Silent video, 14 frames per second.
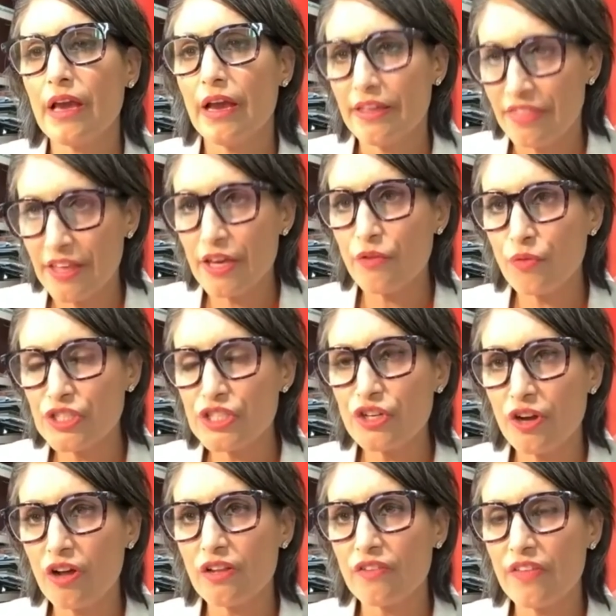I think if we
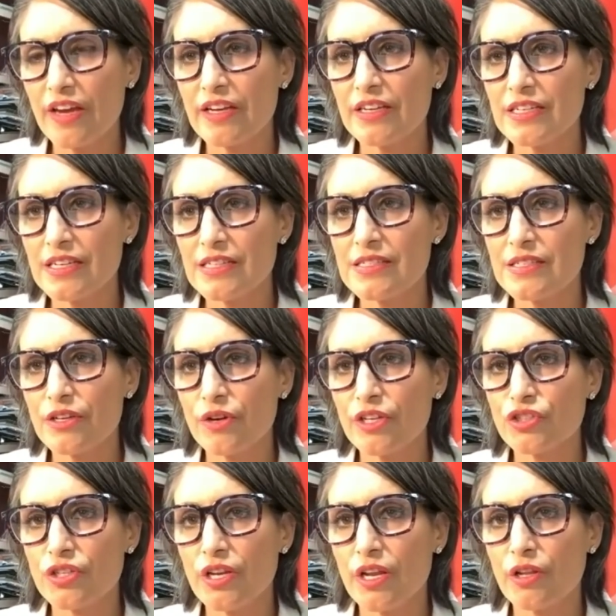took all of that into
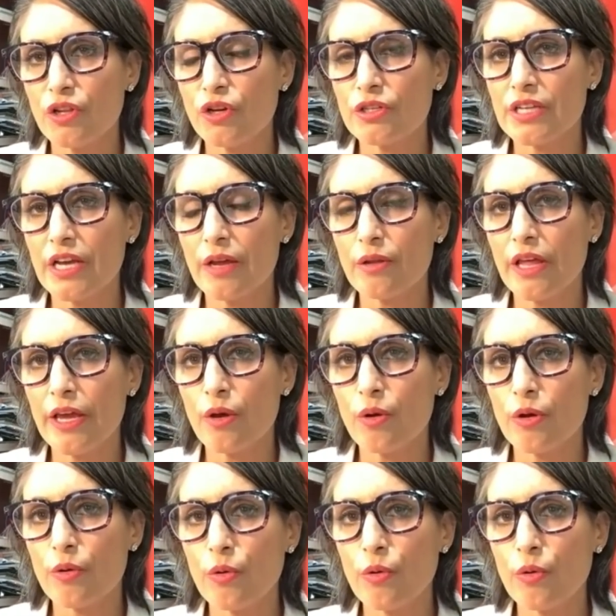consideration and looked at like